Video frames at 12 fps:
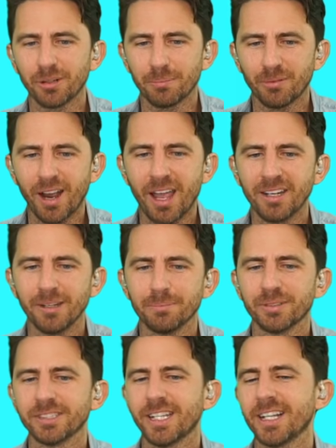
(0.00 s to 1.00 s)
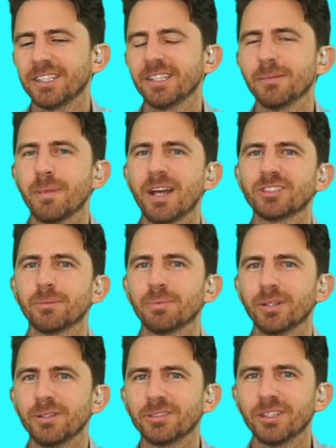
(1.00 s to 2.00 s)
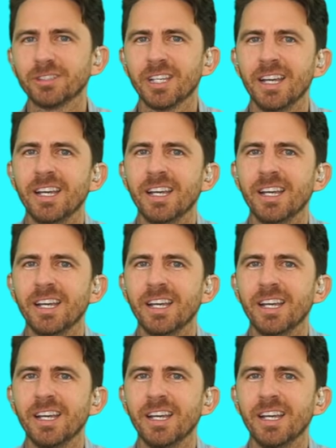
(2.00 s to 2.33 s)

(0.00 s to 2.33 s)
brand and protecting the Bachelor producers.